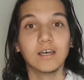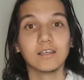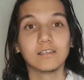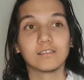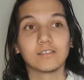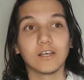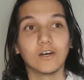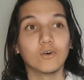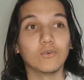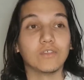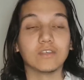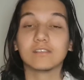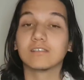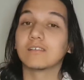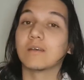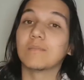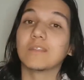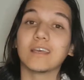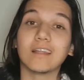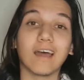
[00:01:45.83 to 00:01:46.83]
So this is
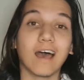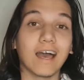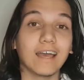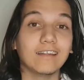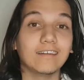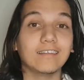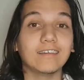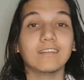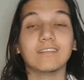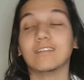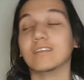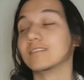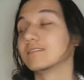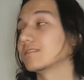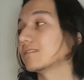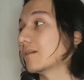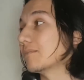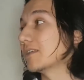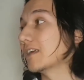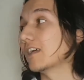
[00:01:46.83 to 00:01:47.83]
something that I did, this is
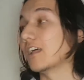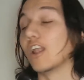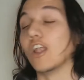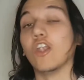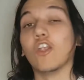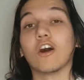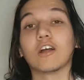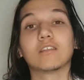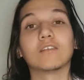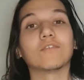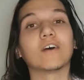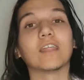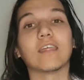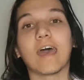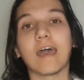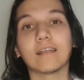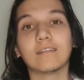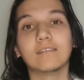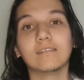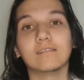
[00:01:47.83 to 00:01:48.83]
something that a lot of other
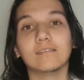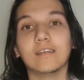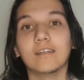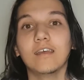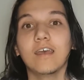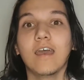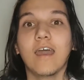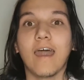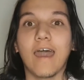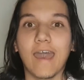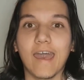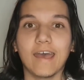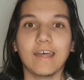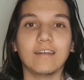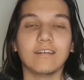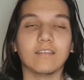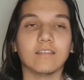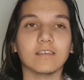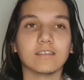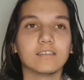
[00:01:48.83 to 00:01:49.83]
actors did,
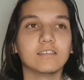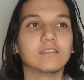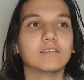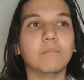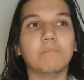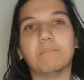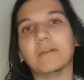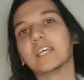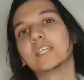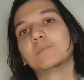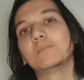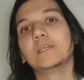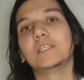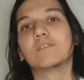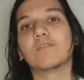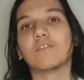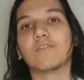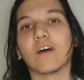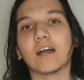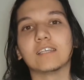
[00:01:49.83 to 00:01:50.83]
and this is the best
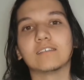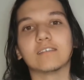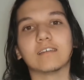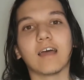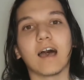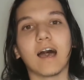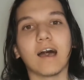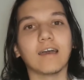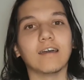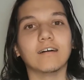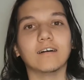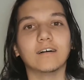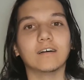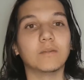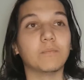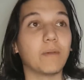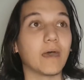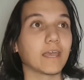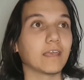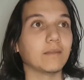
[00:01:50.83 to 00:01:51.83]
piece of advice that I
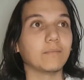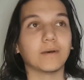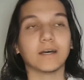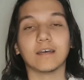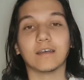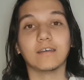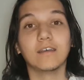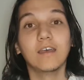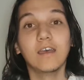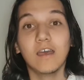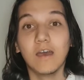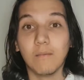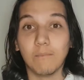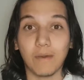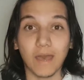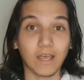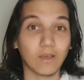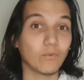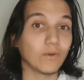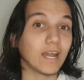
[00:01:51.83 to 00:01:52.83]
heard back
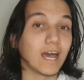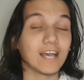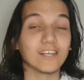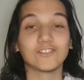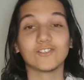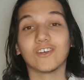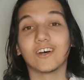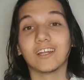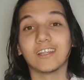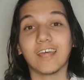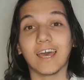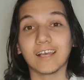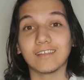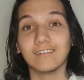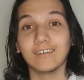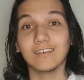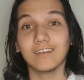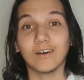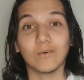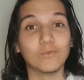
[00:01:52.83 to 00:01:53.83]
when I started
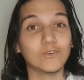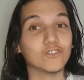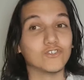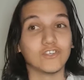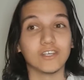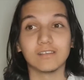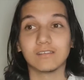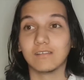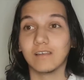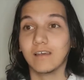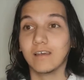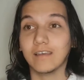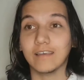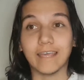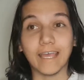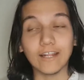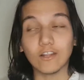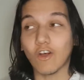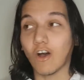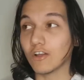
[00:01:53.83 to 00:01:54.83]
acting. It was just
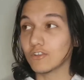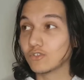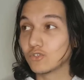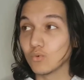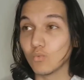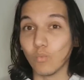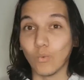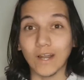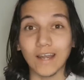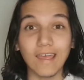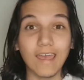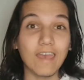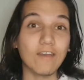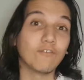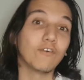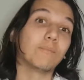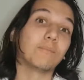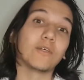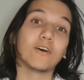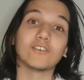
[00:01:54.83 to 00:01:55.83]
get onto
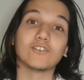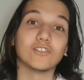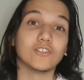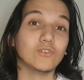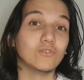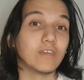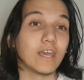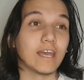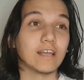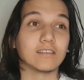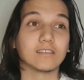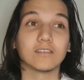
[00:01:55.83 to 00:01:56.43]
whatever project you can.